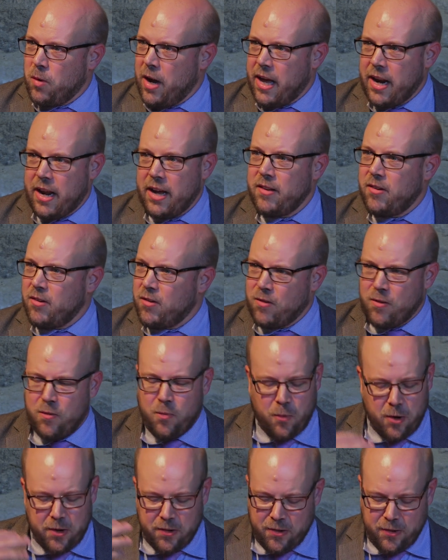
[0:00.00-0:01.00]
And I
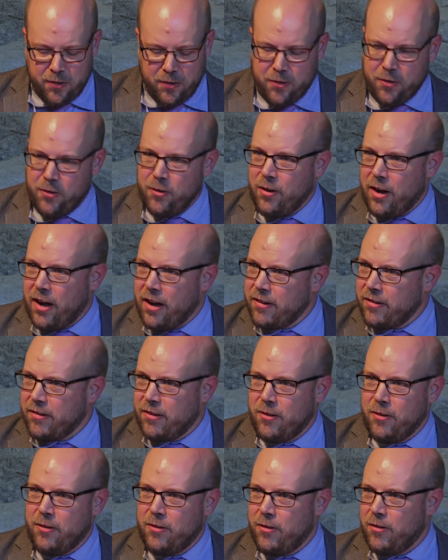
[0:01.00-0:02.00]
just want to
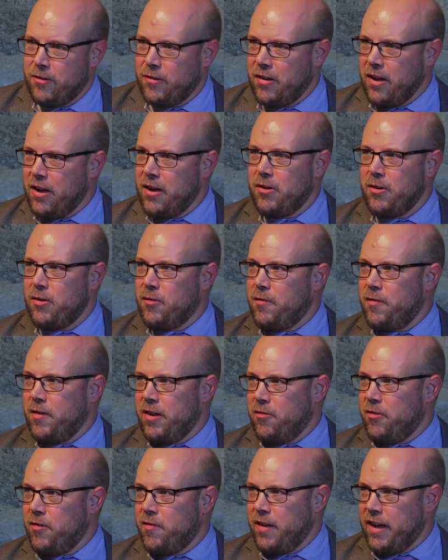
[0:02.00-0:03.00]
ask you to share your
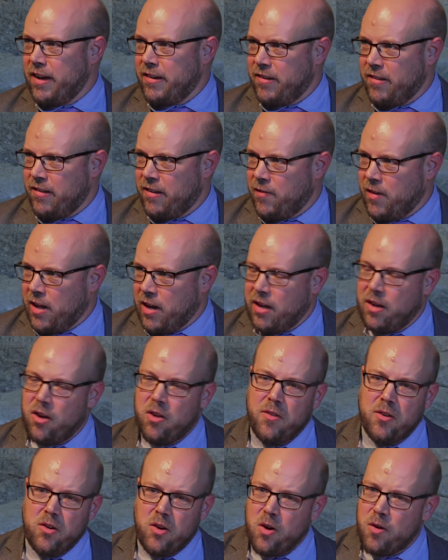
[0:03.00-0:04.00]
reflections, if any,
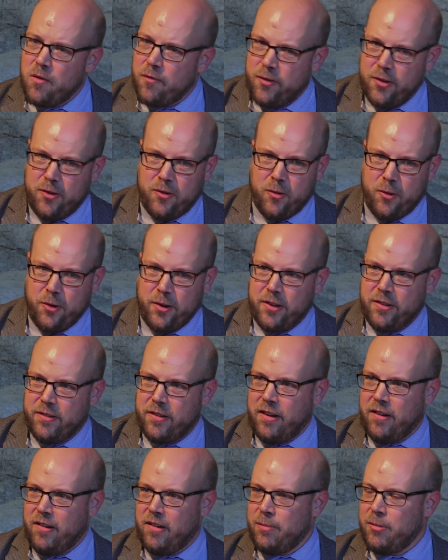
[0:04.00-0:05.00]
on the conference
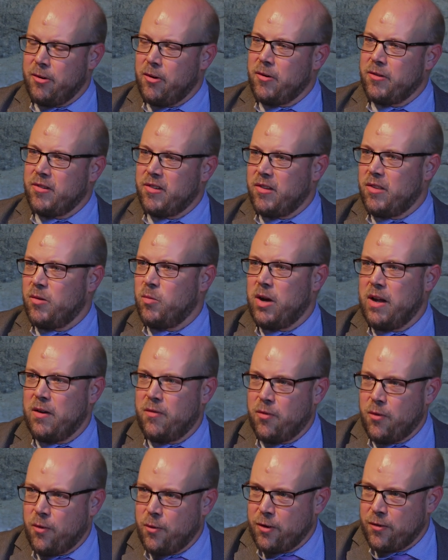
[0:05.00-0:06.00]
organization, but also on the way
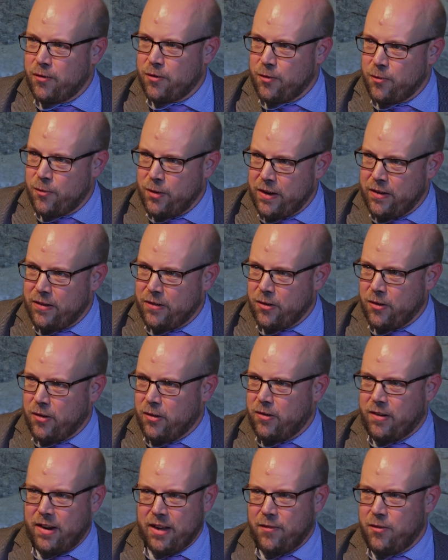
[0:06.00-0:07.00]
forward for
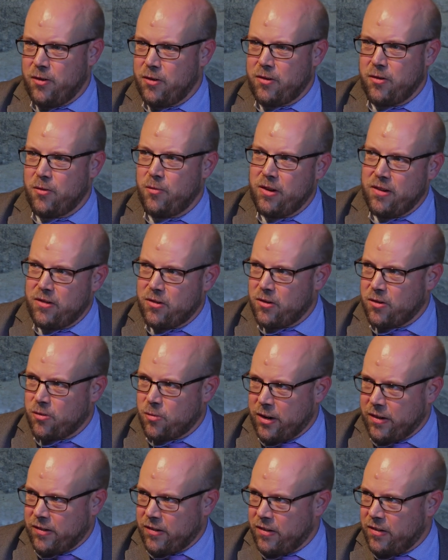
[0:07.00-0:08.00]
research, like future research
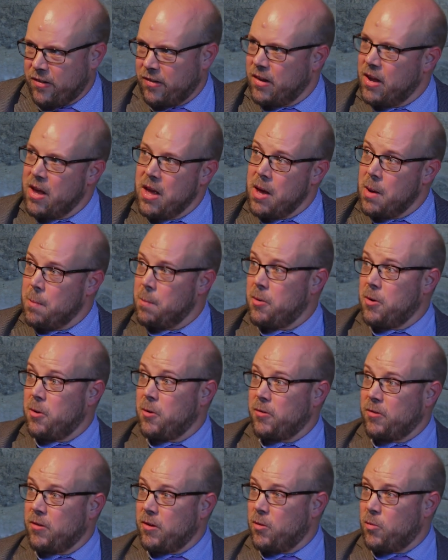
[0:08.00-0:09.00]
questions, but
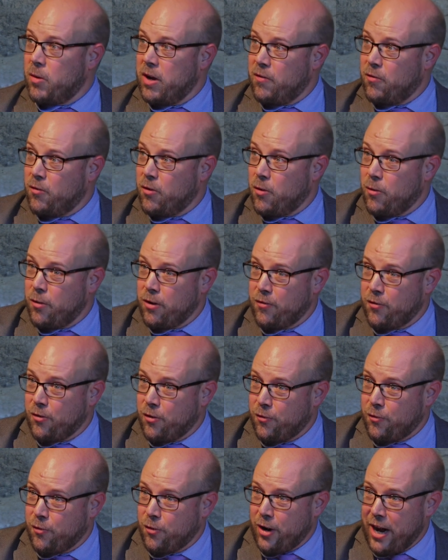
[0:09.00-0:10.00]
also on the way forward
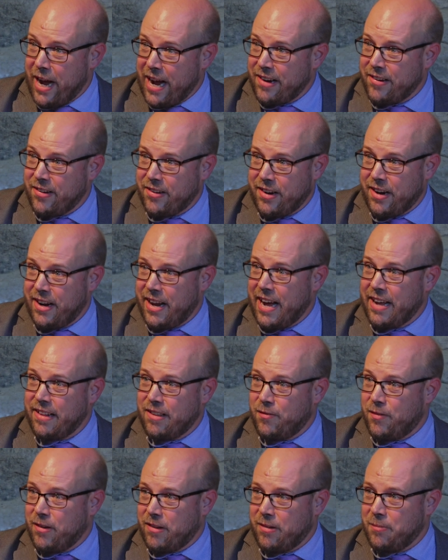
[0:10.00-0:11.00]
for action and
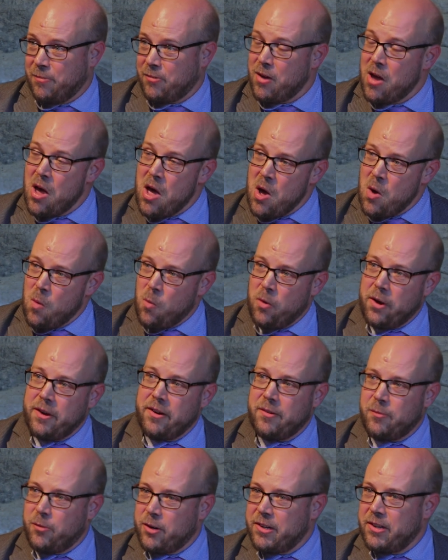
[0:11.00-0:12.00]
activism.
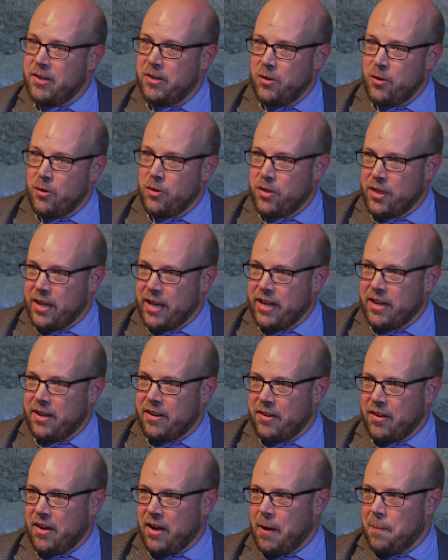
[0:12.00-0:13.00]
What do you
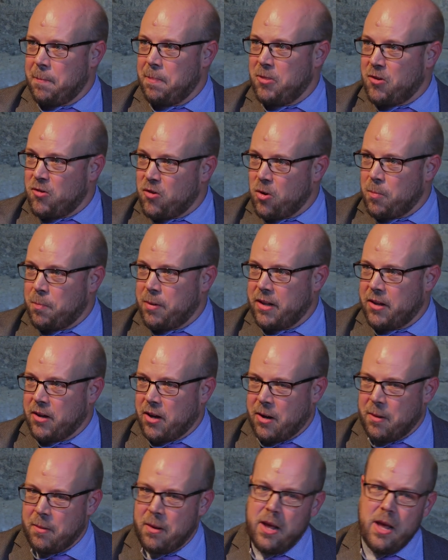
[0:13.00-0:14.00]
think should be
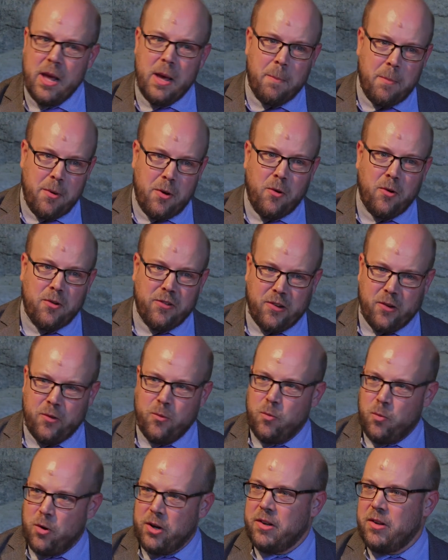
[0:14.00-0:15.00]
done? But also,
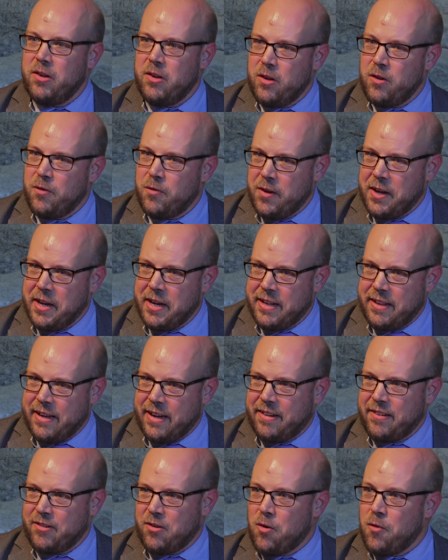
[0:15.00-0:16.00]
what do you think
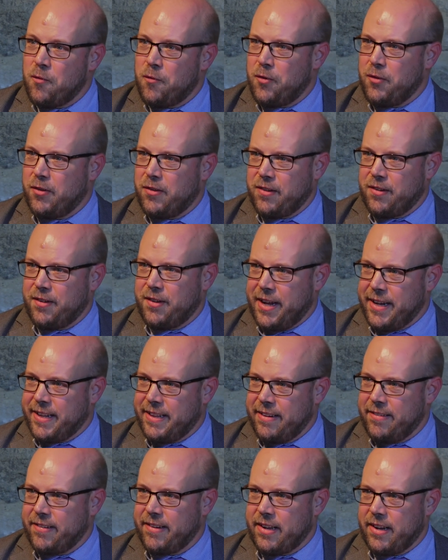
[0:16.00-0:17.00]
that conferences like
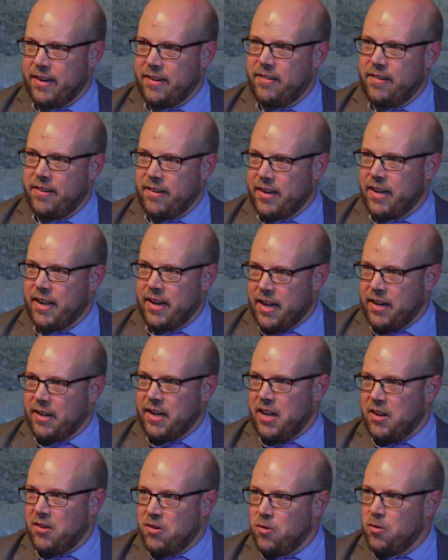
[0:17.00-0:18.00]
this
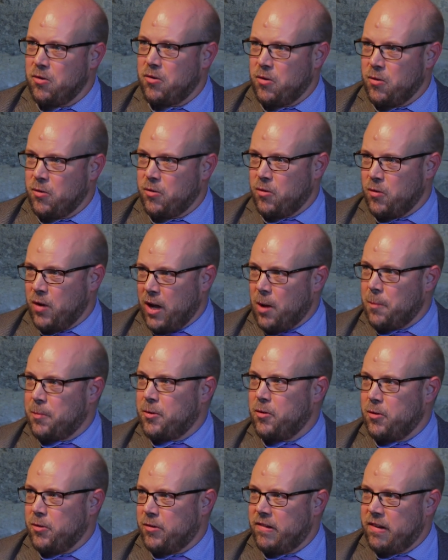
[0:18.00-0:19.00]
can do to
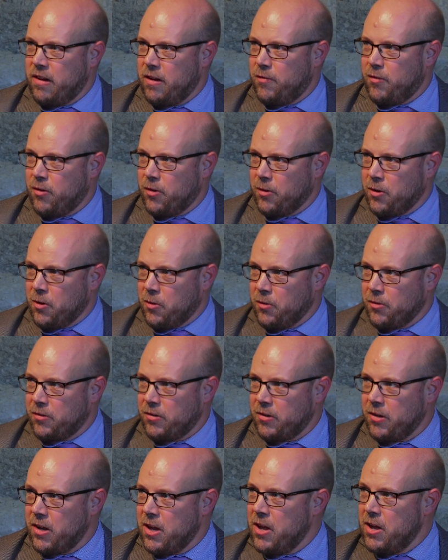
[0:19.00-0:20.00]
help you achieve your
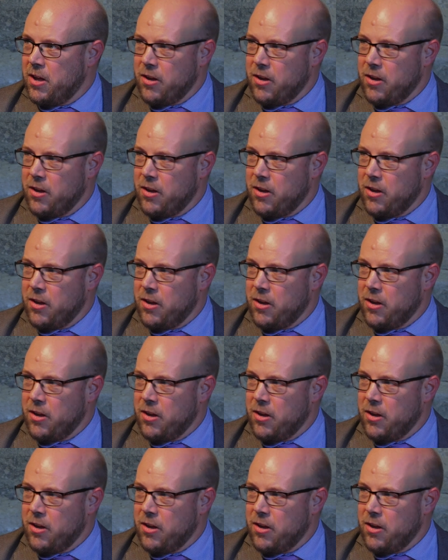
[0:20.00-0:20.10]
goals?